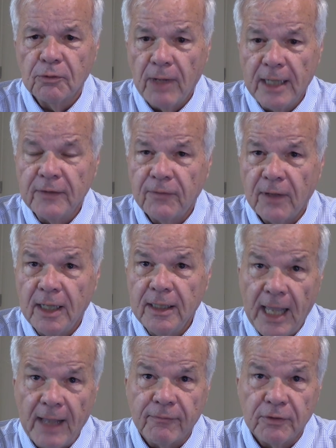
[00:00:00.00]

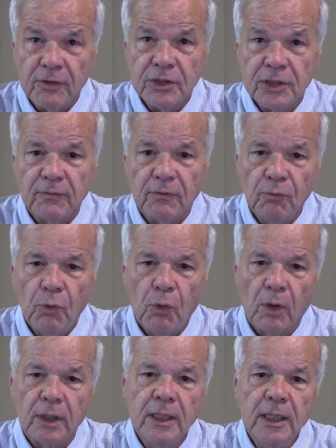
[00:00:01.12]
ratified after the Civil
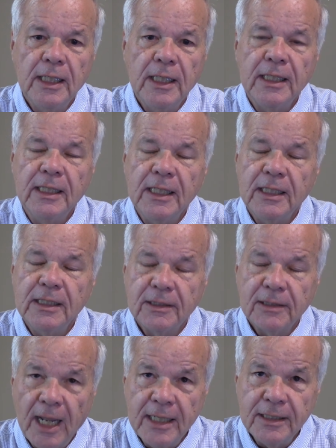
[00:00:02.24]
War in
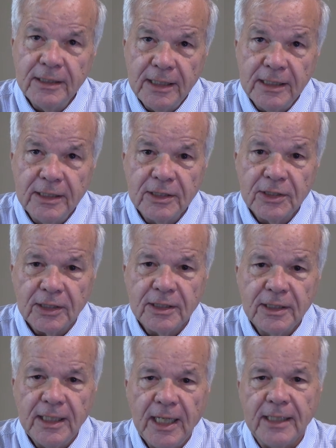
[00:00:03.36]

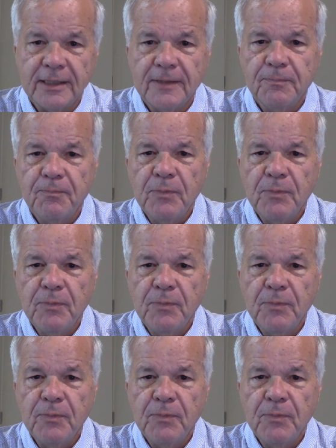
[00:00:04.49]
1868.